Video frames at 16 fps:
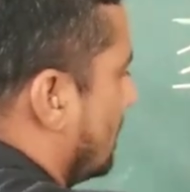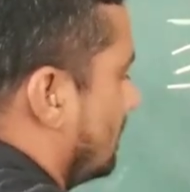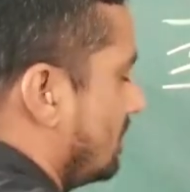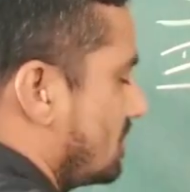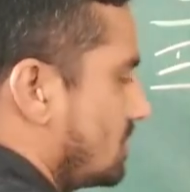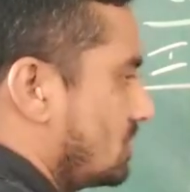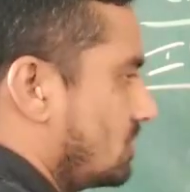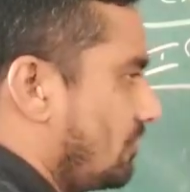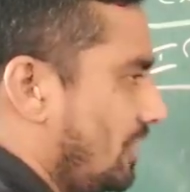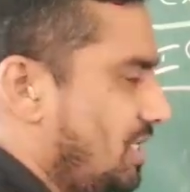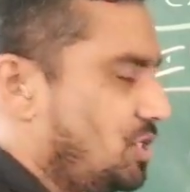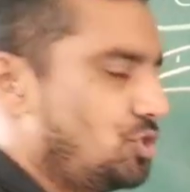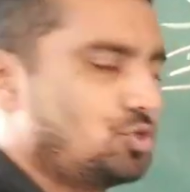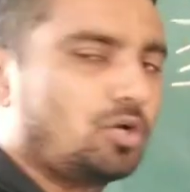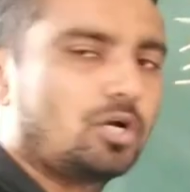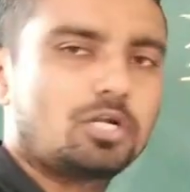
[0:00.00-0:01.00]
this is very
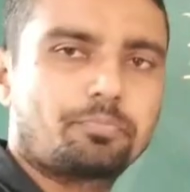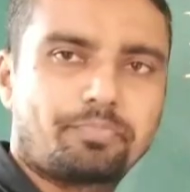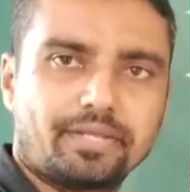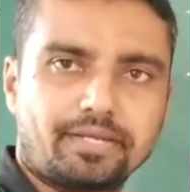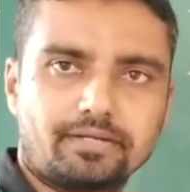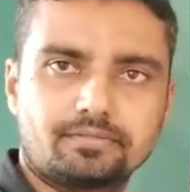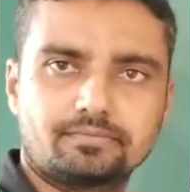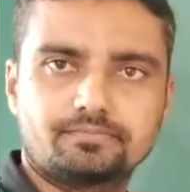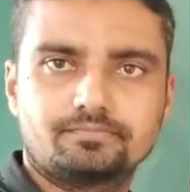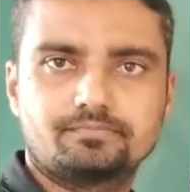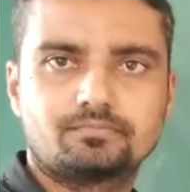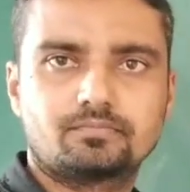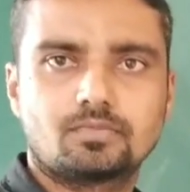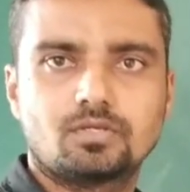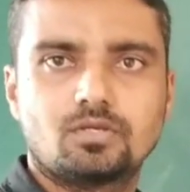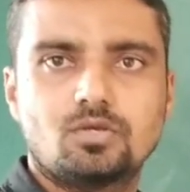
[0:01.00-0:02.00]
short period.
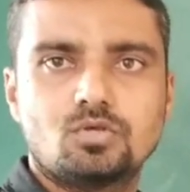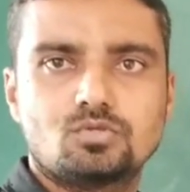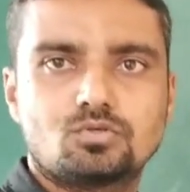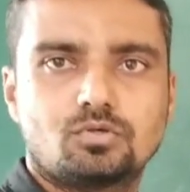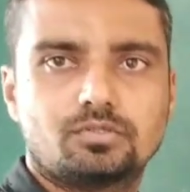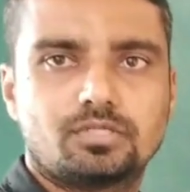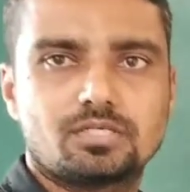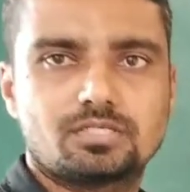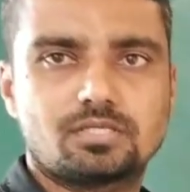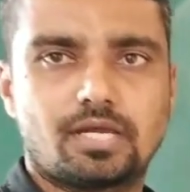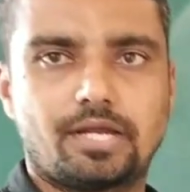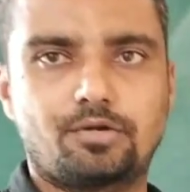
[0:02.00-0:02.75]
So this